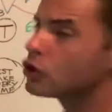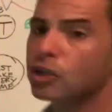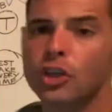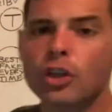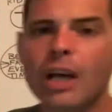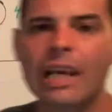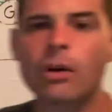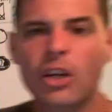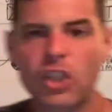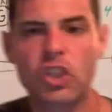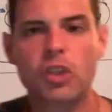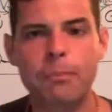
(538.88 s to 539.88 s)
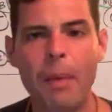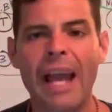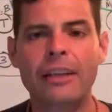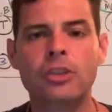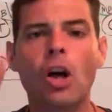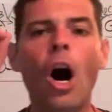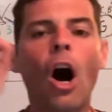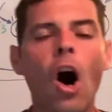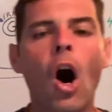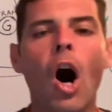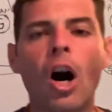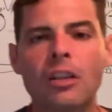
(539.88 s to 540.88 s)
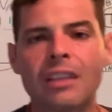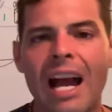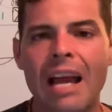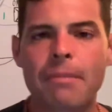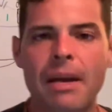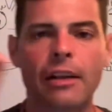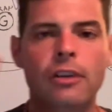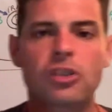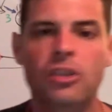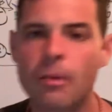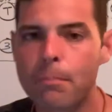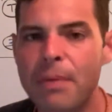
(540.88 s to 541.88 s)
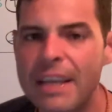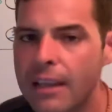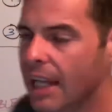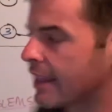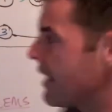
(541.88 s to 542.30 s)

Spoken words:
So you got to expect all linebackers to be like